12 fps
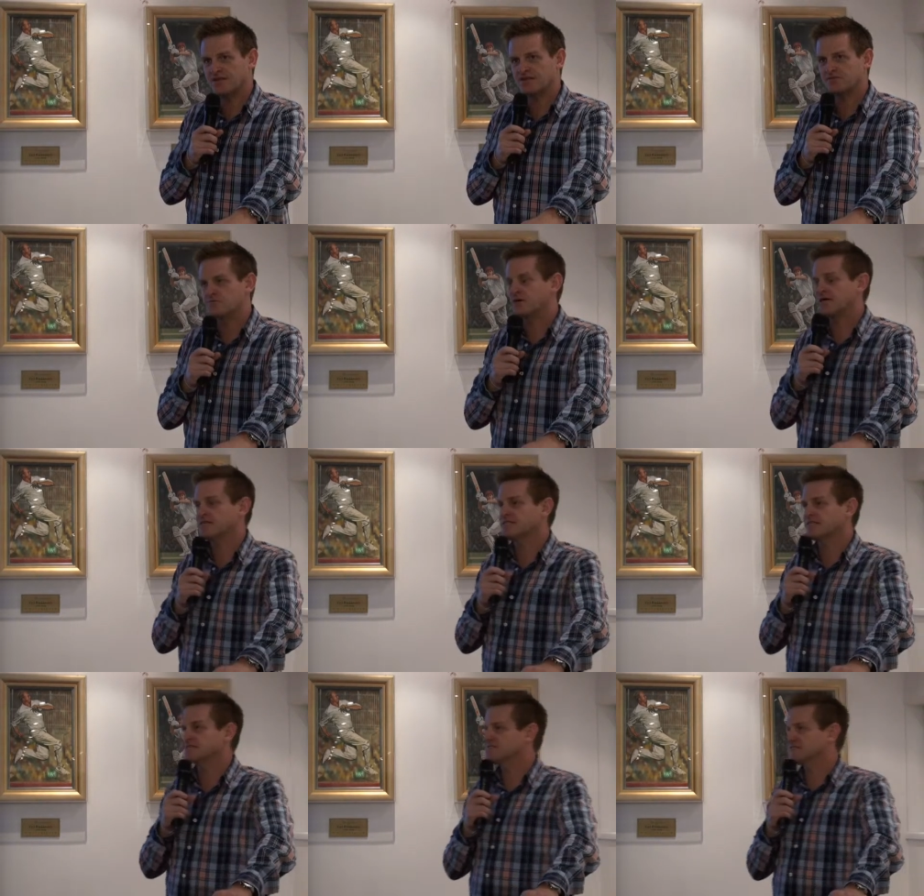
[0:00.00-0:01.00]
then it'll make
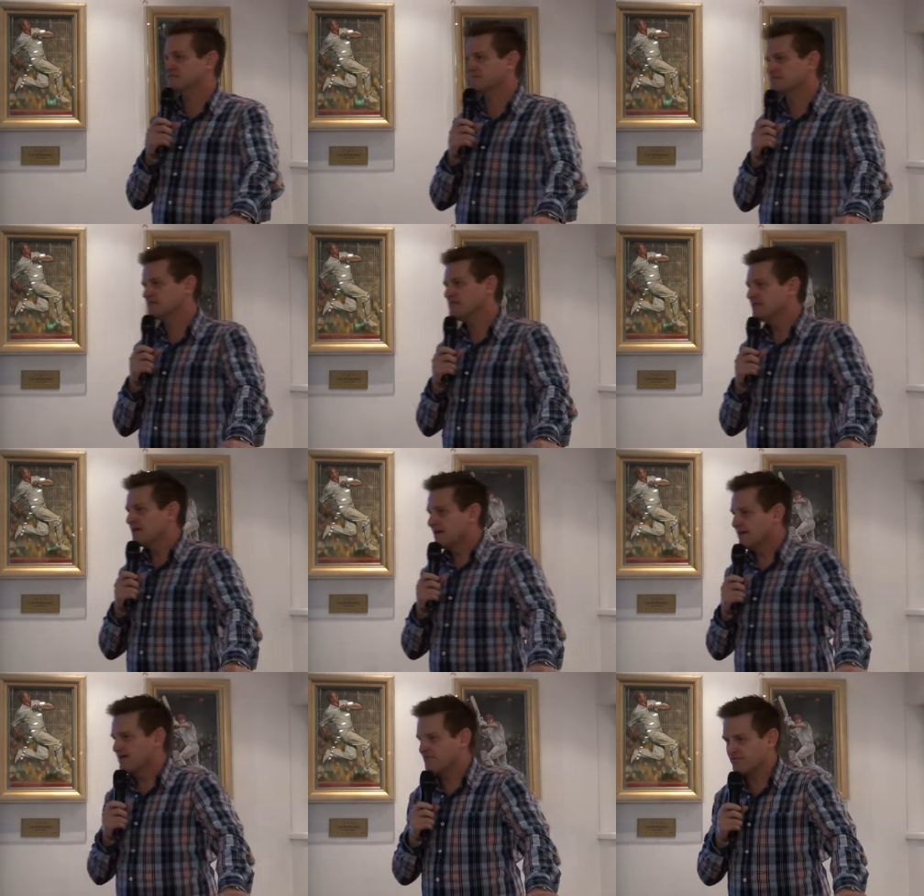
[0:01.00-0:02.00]
sense as to
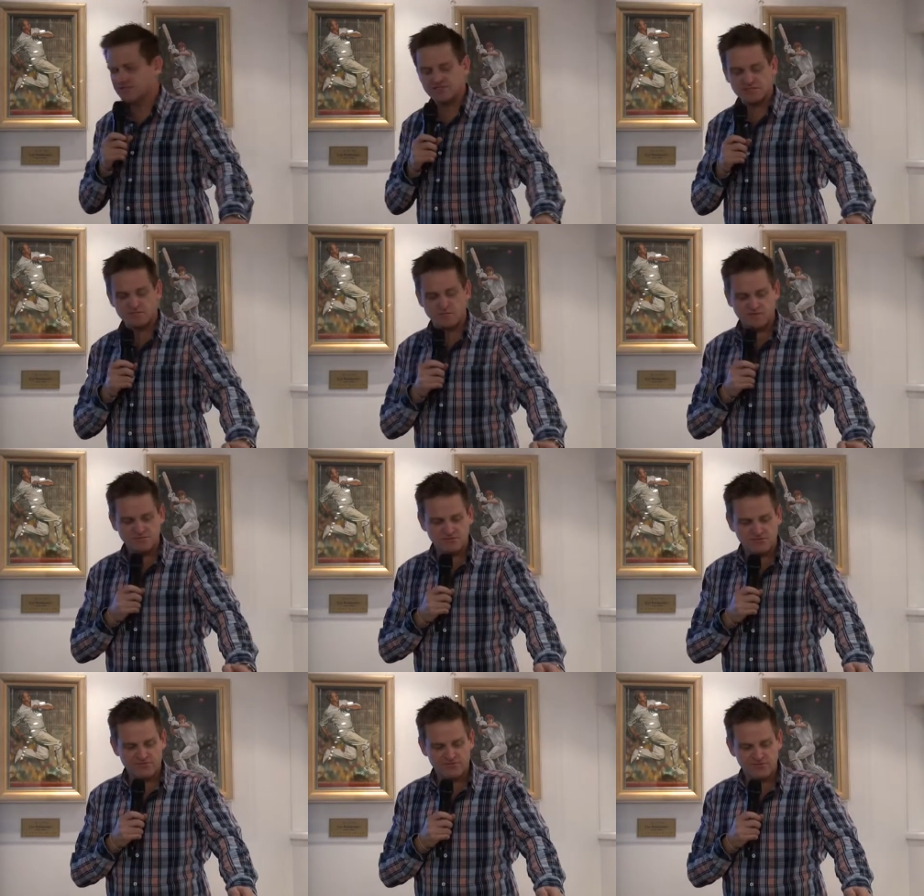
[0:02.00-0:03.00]
how a forensic
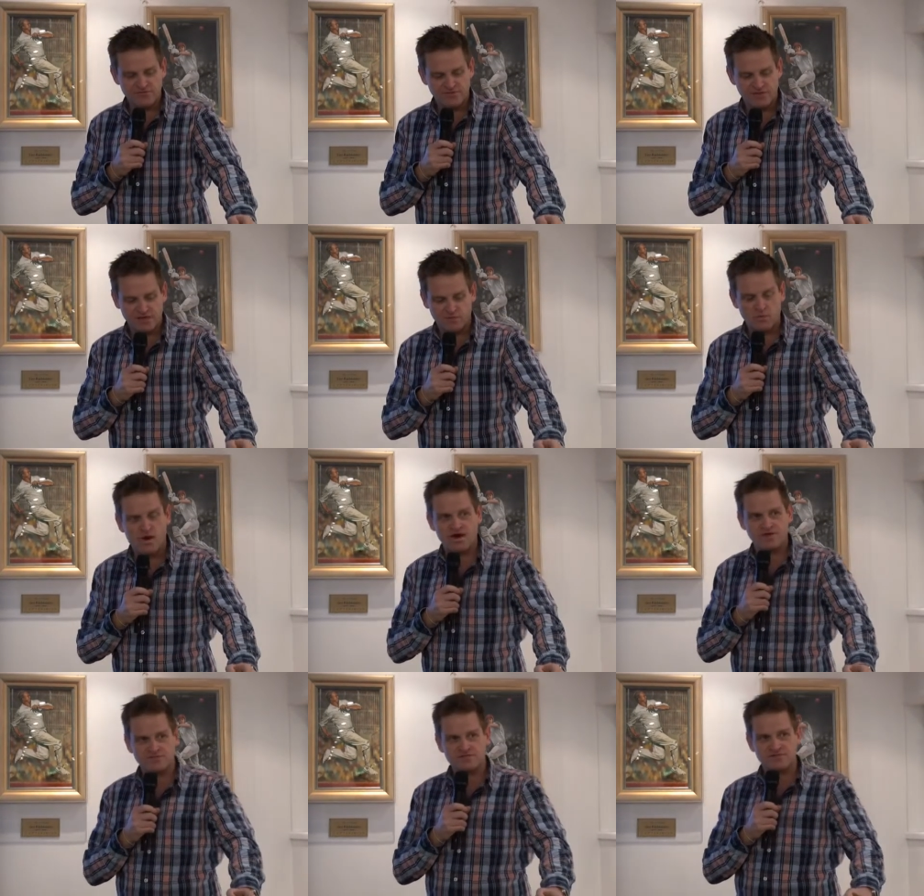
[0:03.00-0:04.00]
policeman from New South
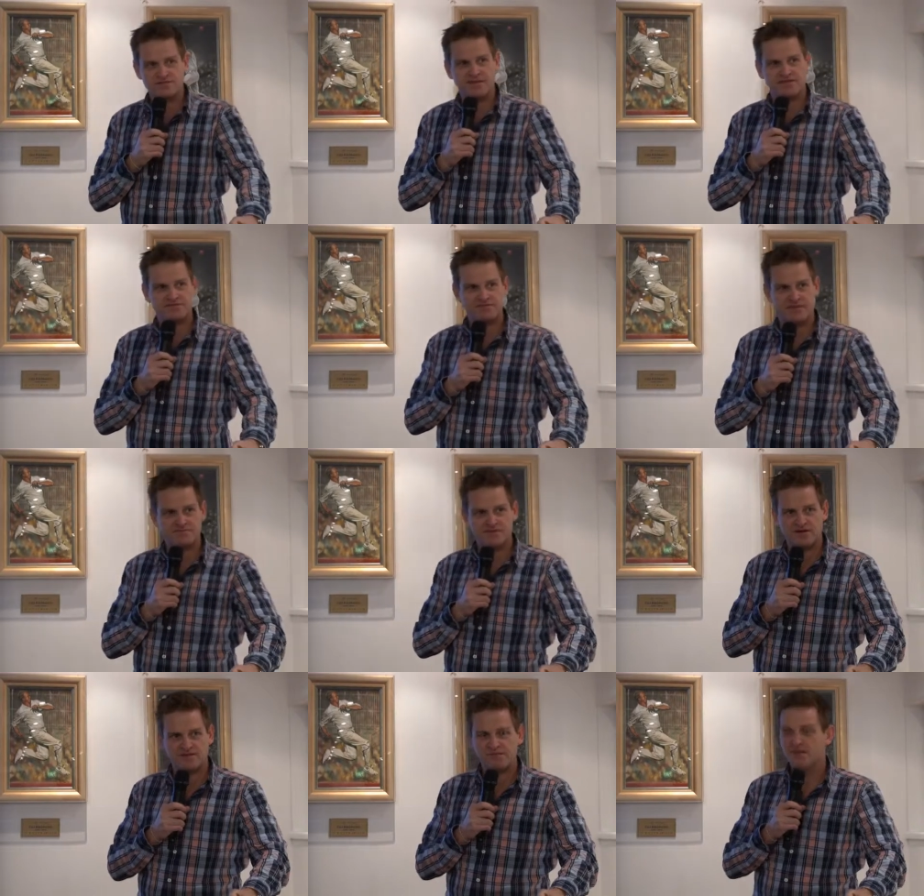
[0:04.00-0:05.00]
Wales ends
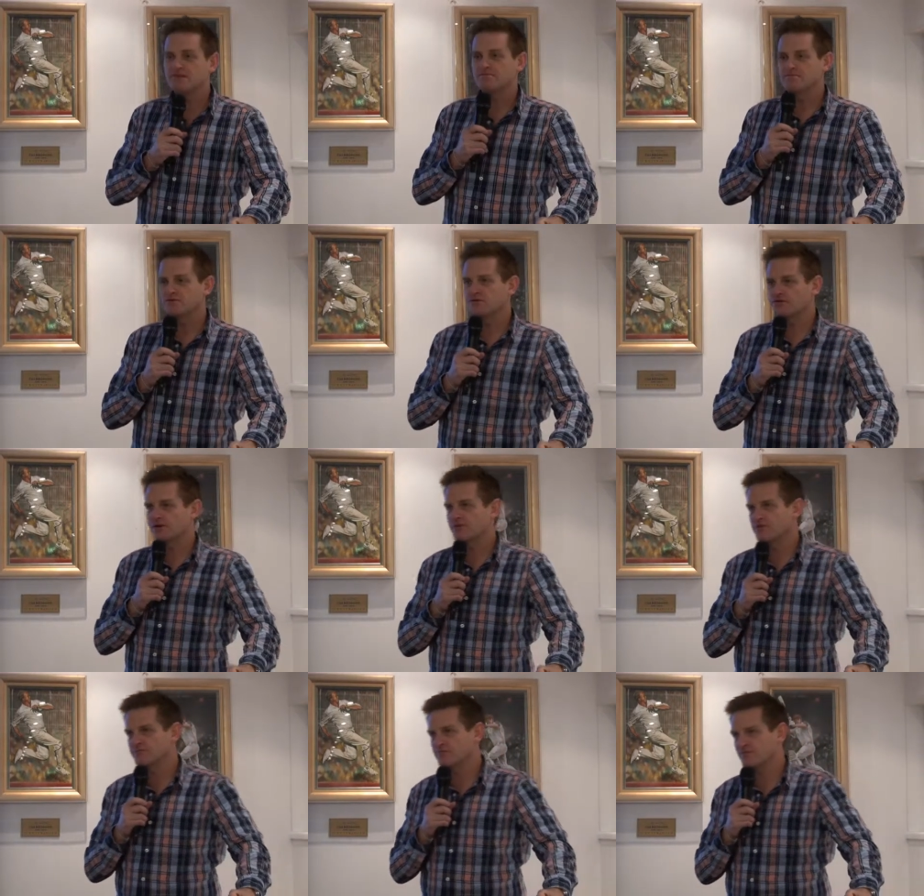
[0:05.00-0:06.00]
up uh, building
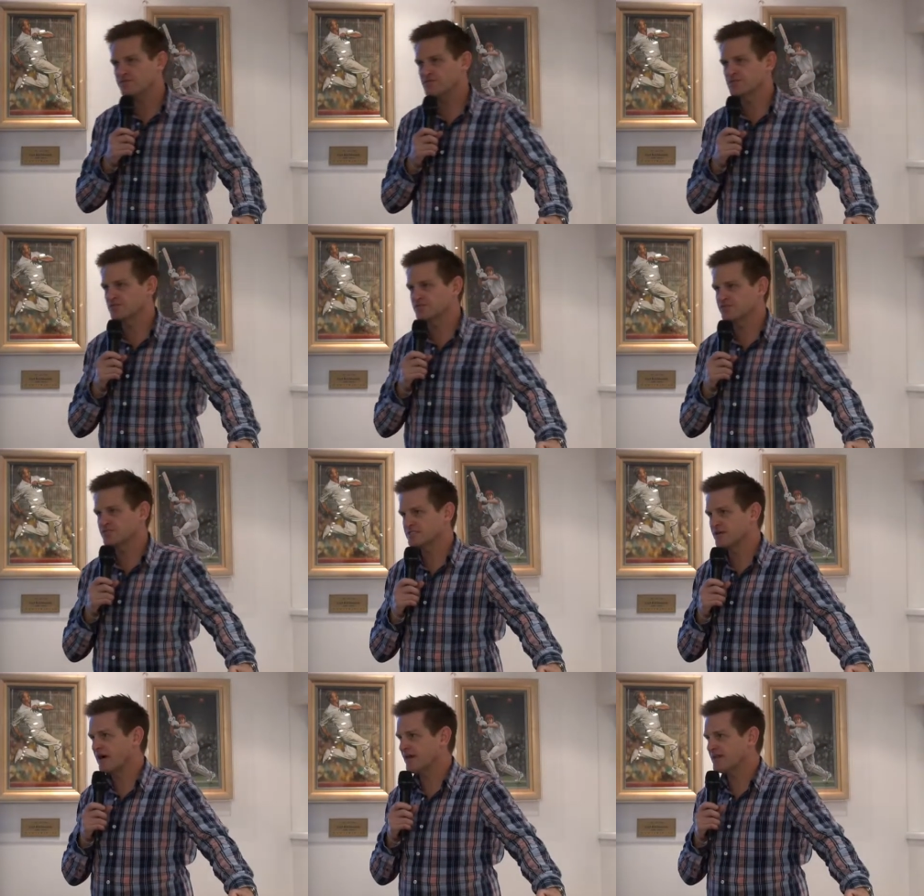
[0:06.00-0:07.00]
homes for children
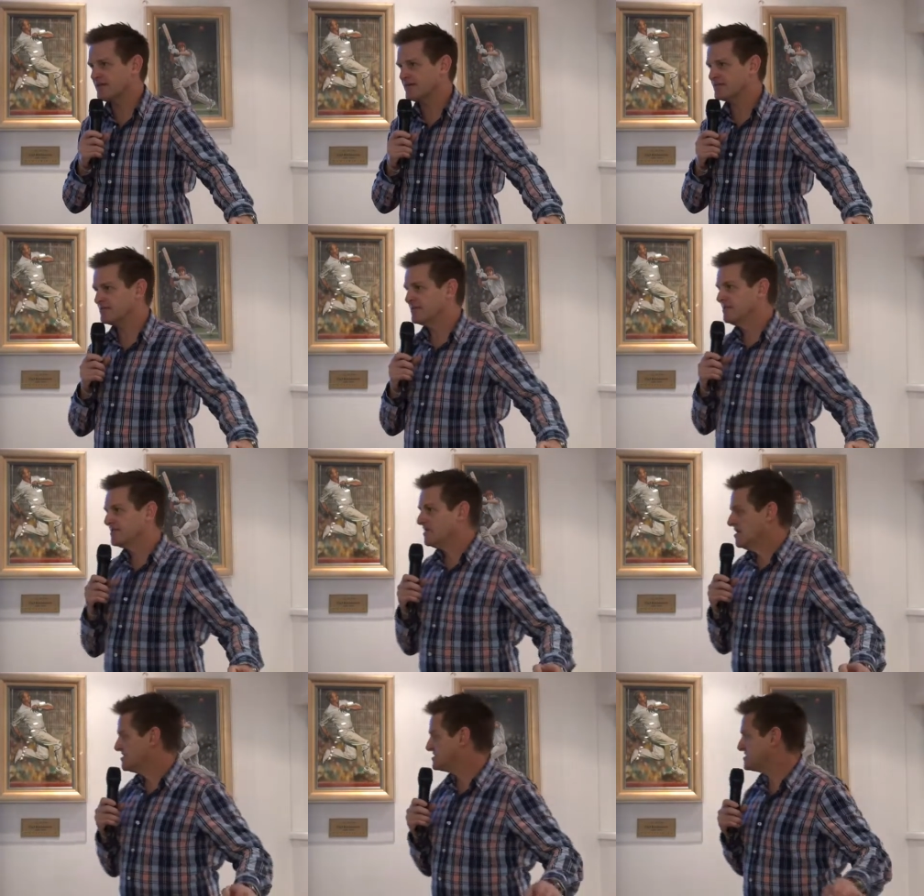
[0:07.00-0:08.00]
in Thailand.
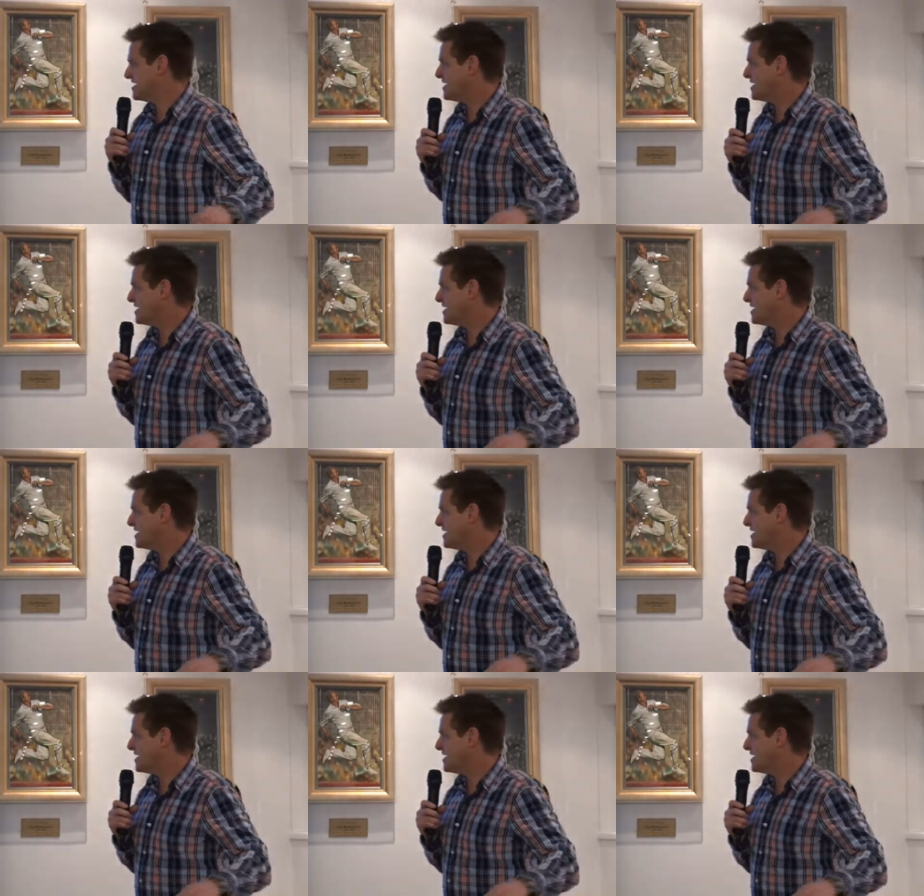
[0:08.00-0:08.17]
It